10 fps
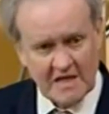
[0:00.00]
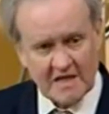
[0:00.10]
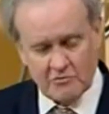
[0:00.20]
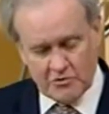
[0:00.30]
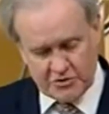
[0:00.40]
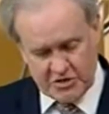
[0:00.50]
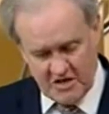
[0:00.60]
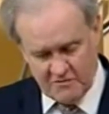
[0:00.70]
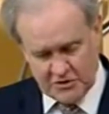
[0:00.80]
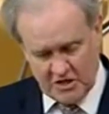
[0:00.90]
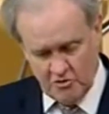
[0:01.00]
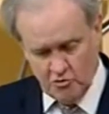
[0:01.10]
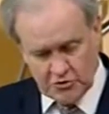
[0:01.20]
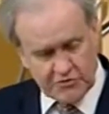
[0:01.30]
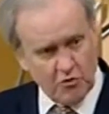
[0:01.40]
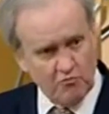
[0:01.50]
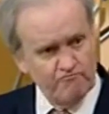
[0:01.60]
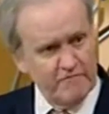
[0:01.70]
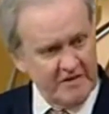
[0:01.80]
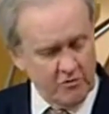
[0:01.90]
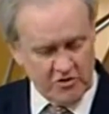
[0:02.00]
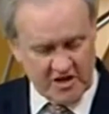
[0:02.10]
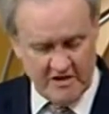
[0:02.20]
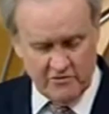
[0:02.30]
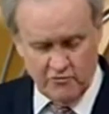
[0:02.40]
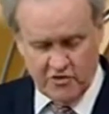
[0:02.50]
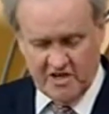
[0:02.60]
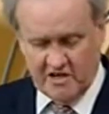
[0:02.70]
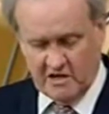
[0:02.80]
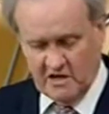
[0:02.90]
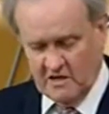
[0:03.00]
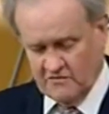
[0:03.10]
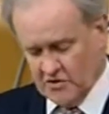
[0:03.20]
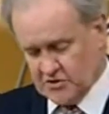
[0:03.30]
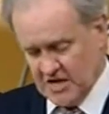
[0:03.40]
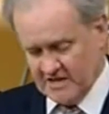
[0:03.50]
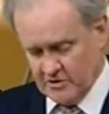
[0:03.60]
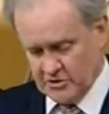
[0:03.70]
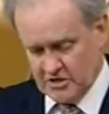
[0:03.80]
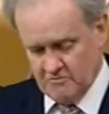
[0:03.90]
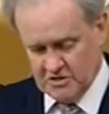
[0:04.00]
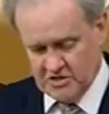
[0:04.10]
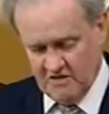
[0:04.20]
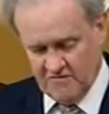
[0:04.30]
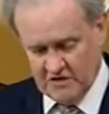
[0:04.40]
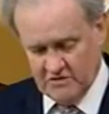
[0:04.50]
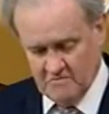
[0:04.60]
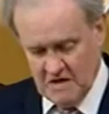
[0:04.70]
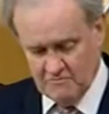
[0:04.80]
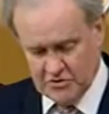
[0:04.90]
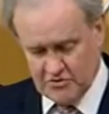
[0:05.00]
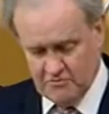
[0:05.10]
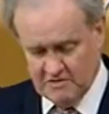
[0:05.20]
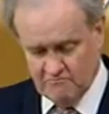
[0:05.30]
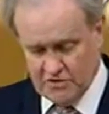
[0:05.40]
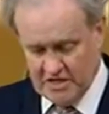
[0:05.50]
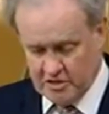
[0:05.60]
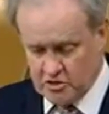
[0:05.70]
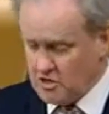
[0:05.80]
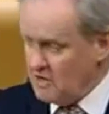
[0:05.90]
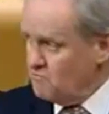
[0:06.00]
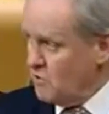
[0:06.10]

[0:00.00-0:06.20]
It would serve as a useful middle ground where the Standards Committee found a member to be in breach,